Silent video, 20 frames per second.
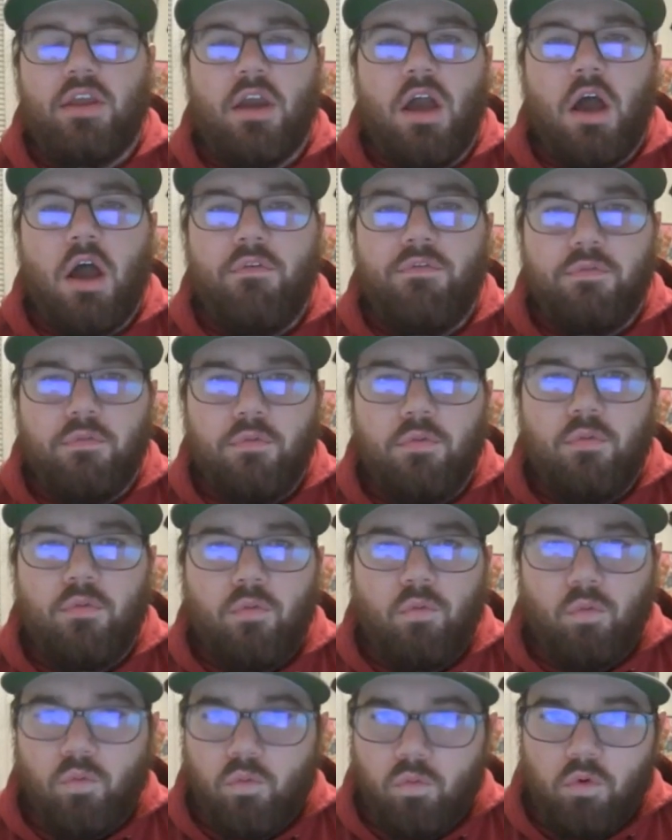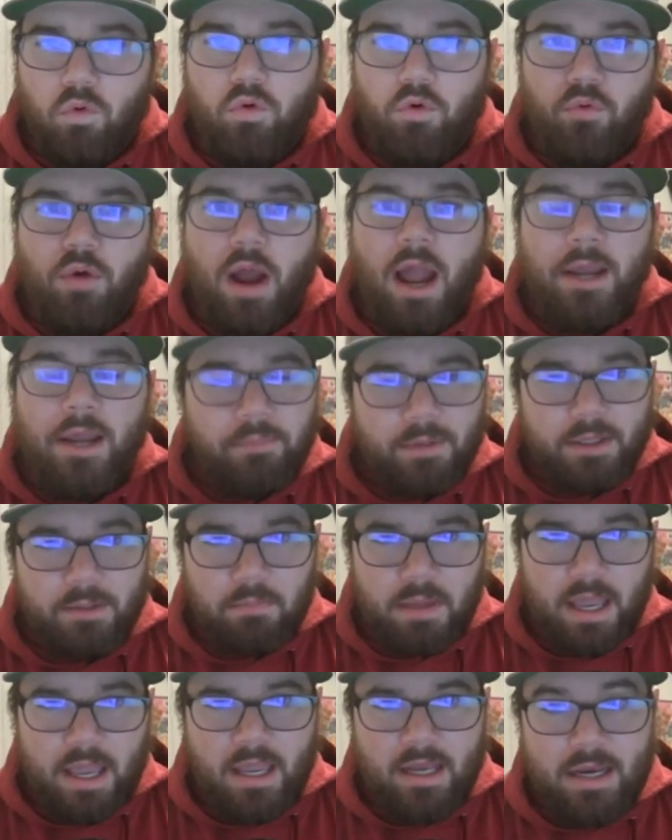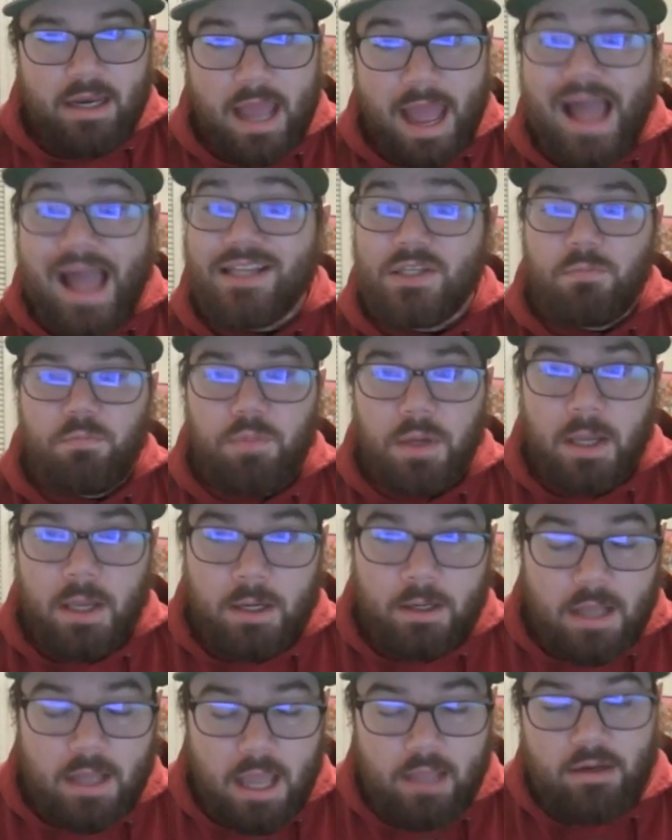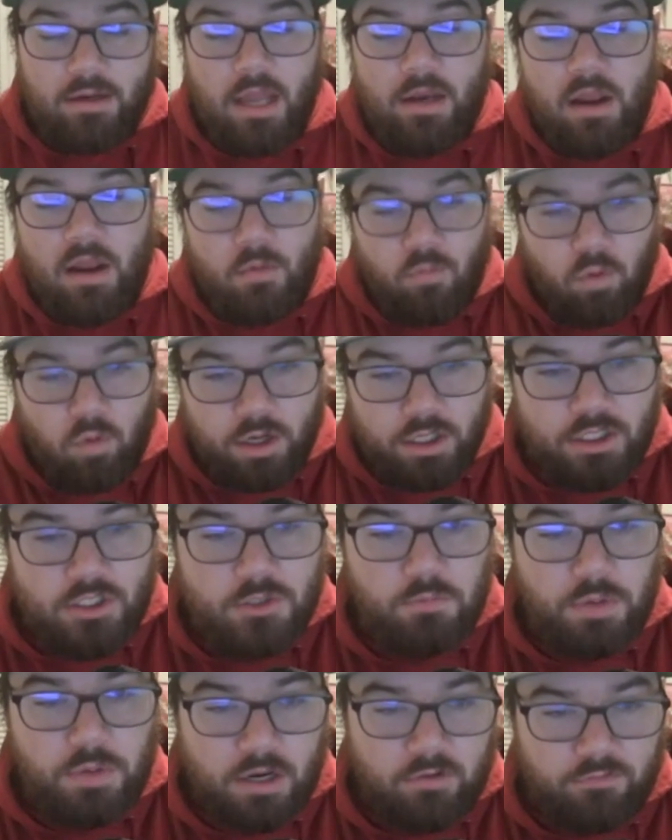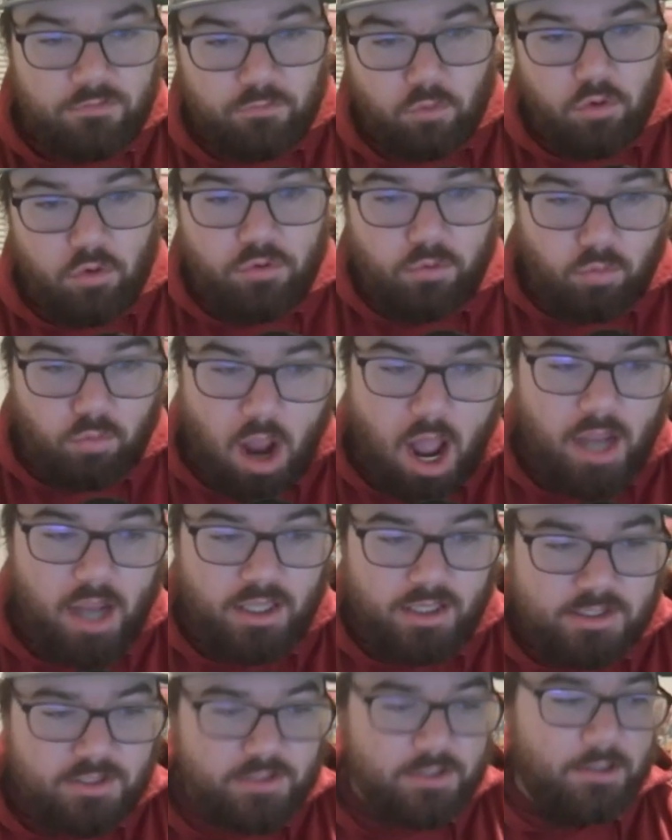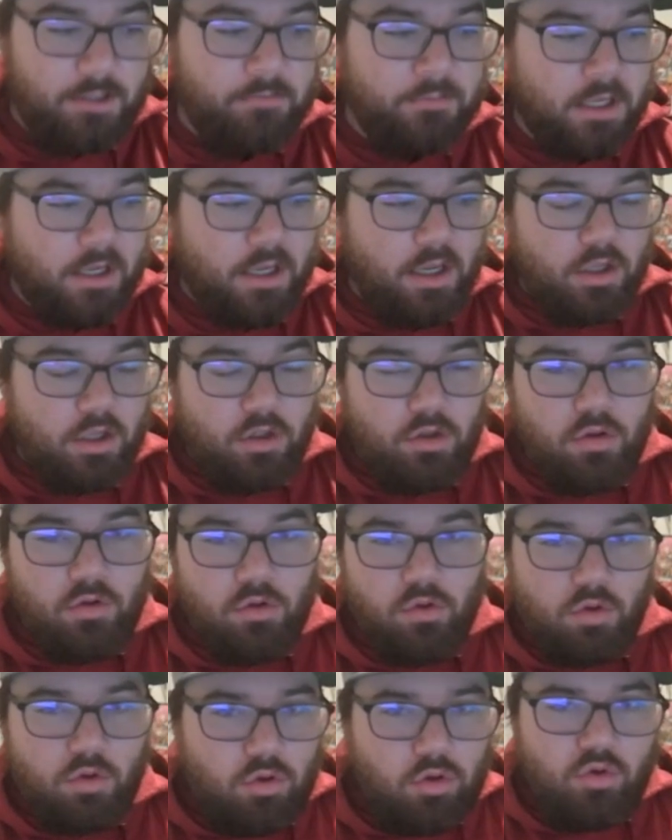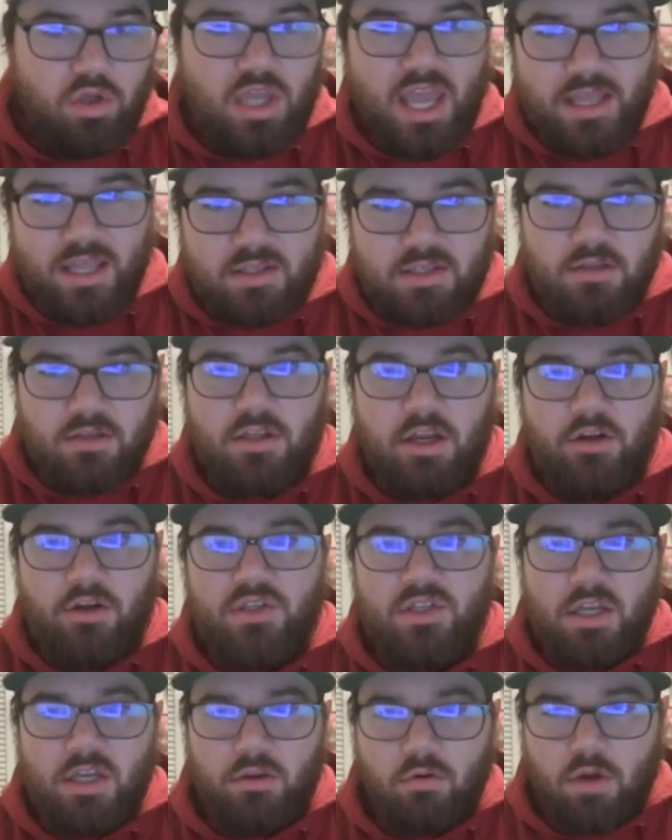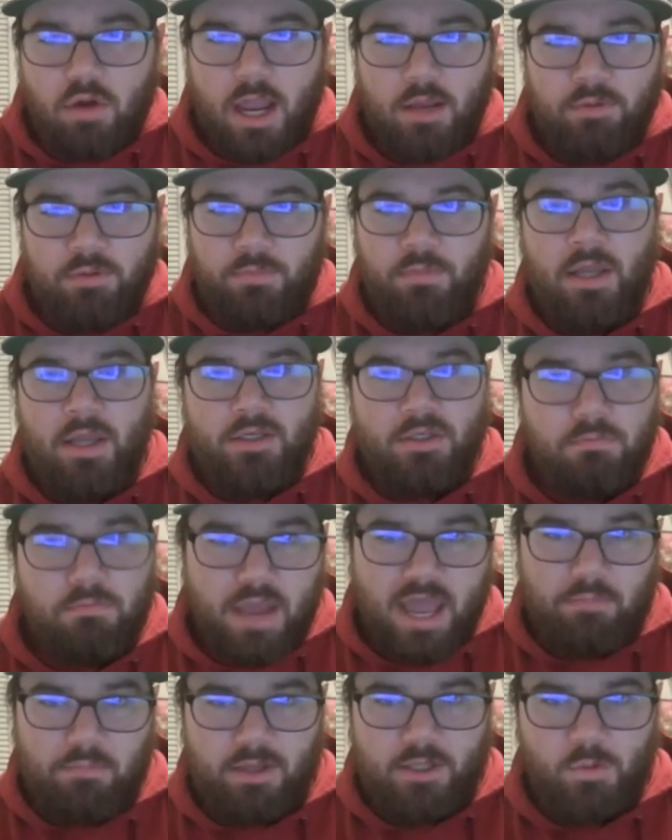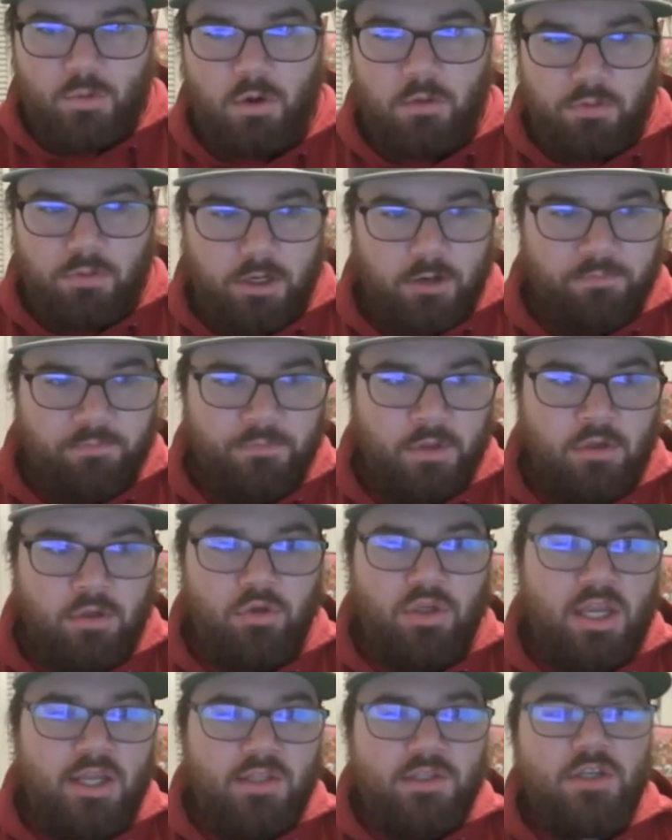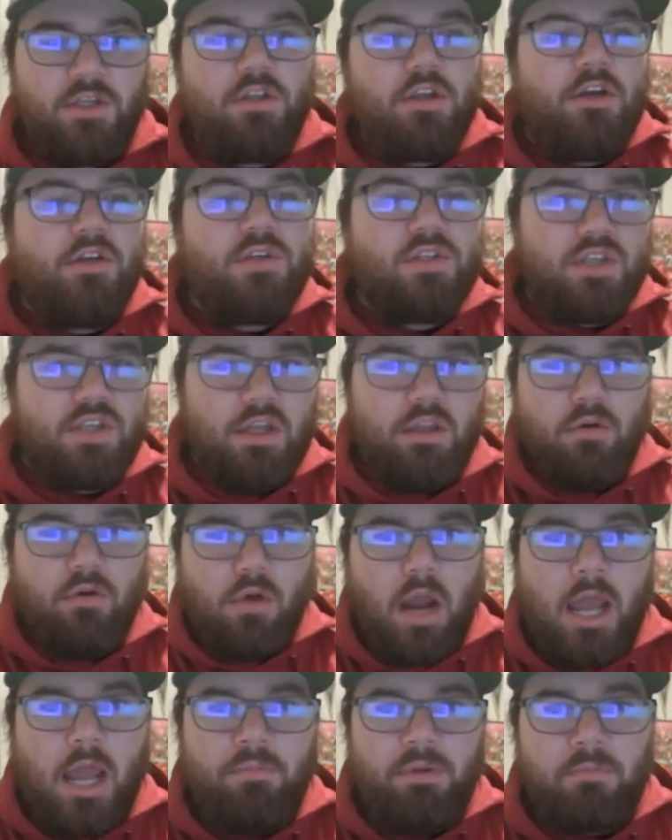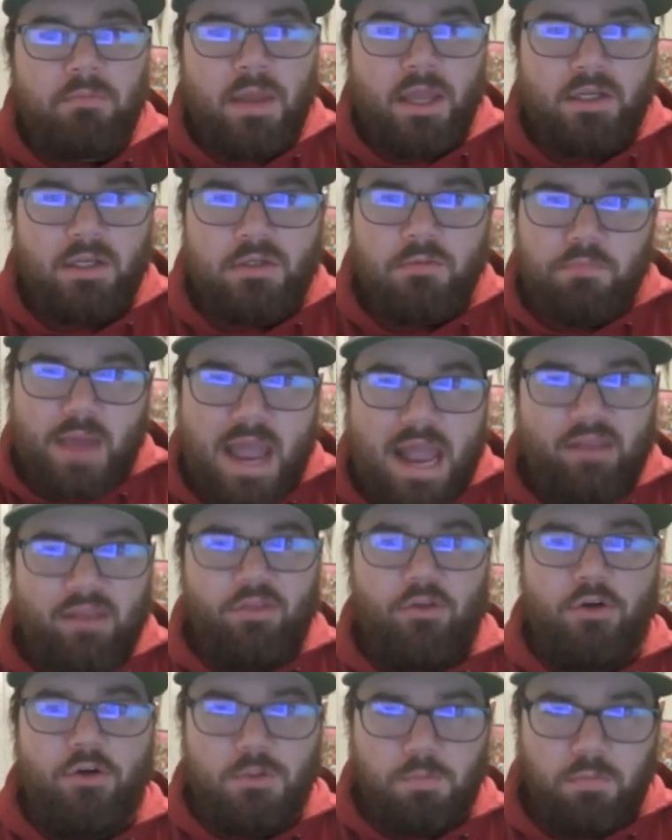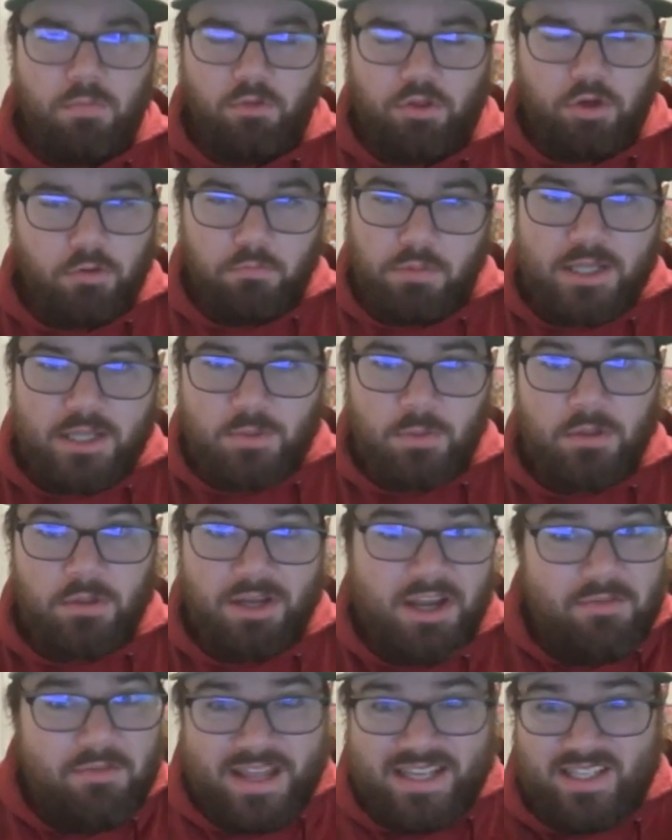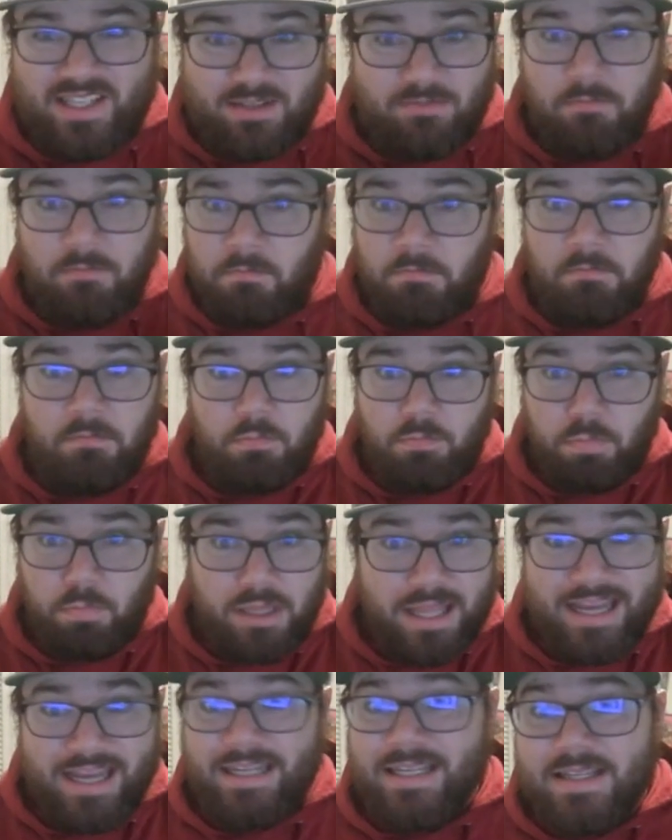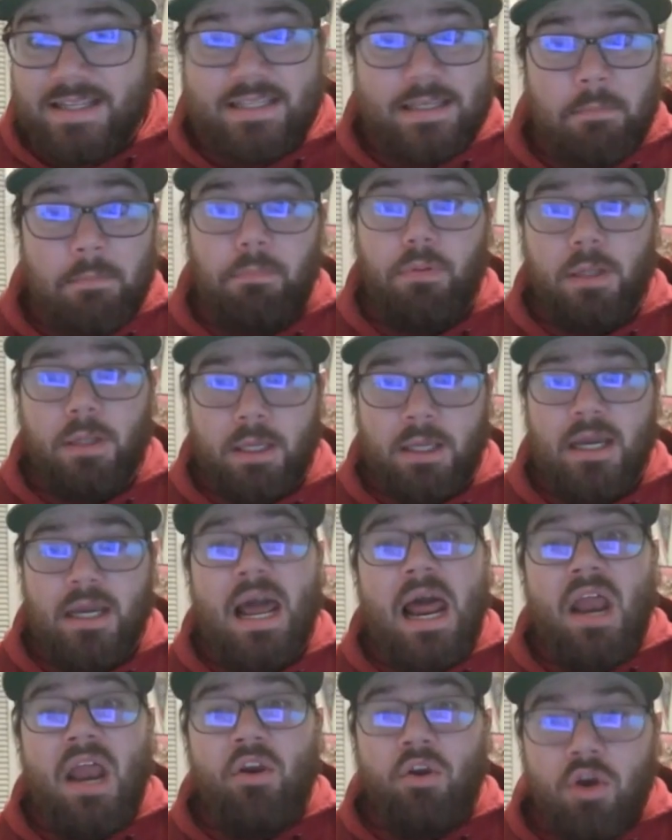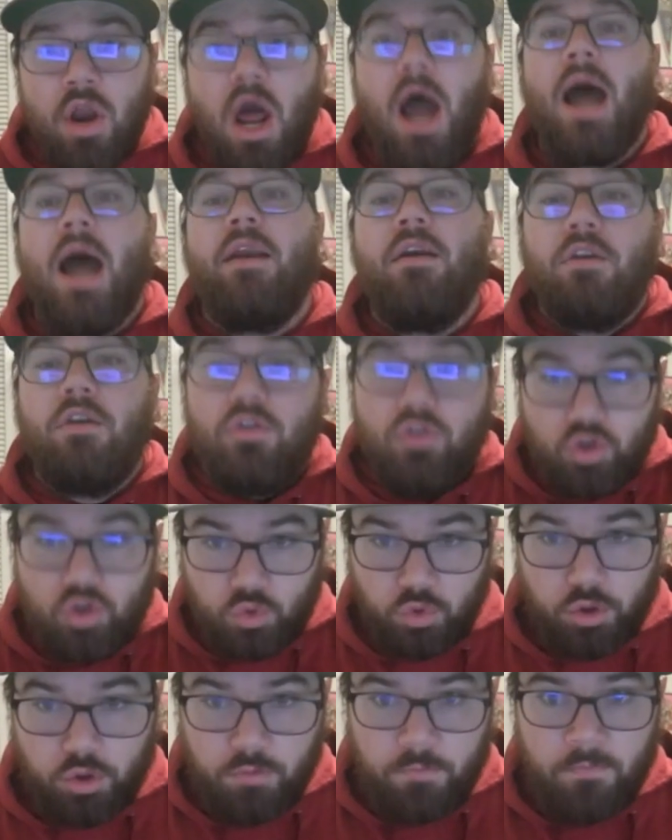of who Ryan McMahon has been and what he's been for the Rockies. You can't sit there and say that Ryan McMahon is a bad baseball player. You can't sit there and say that Ryan McMahon is a bad third baseman. That's plain and simply not true.